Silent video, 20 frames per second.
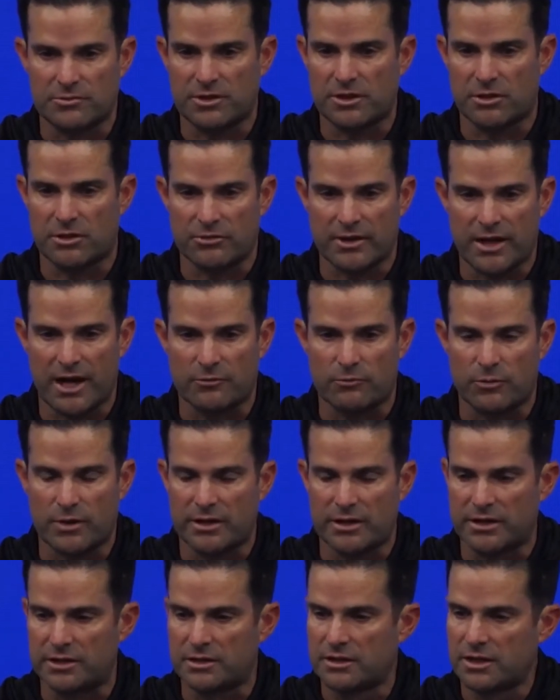You know, not
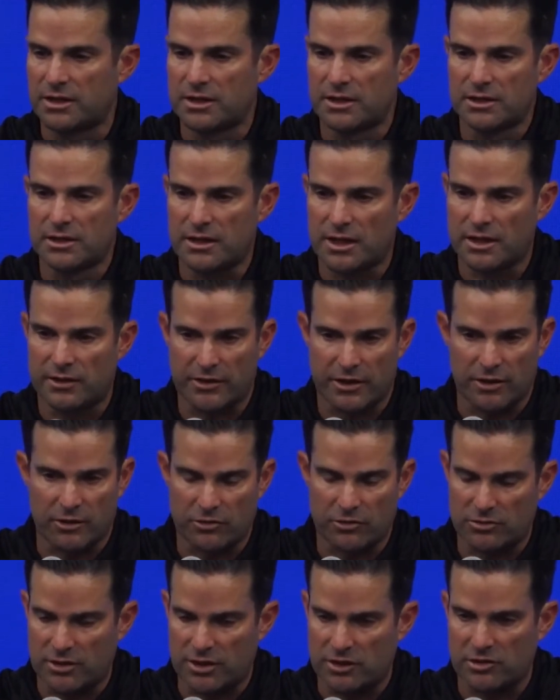ready, get in
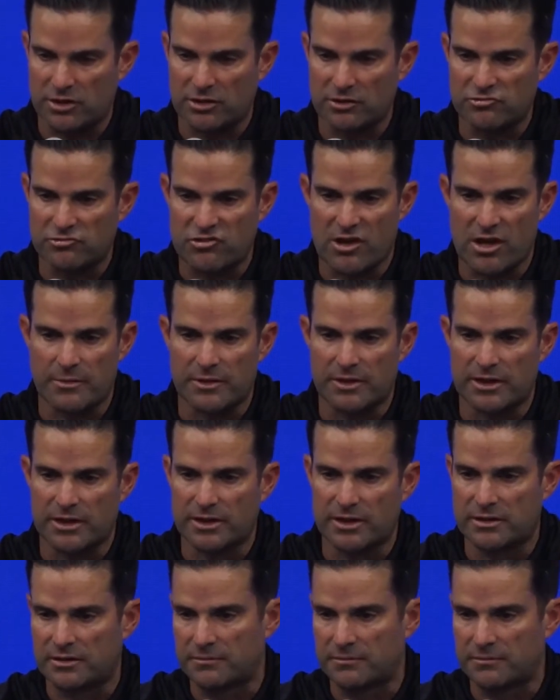there and jam it in.